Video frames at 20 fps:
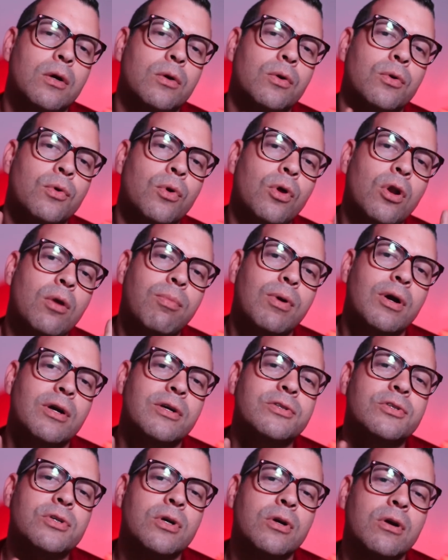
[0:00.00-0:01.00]
Granola
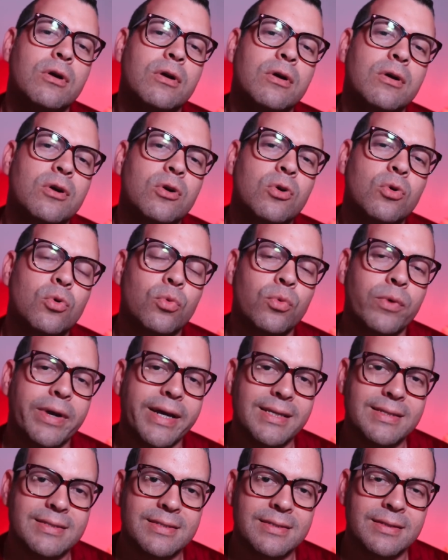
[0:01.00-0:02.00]
bars are a
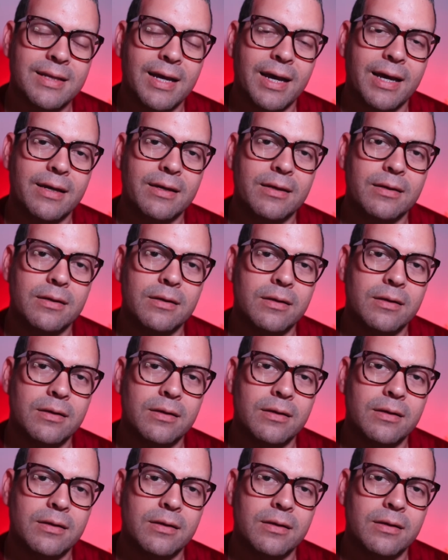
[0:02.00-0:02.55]
great snack.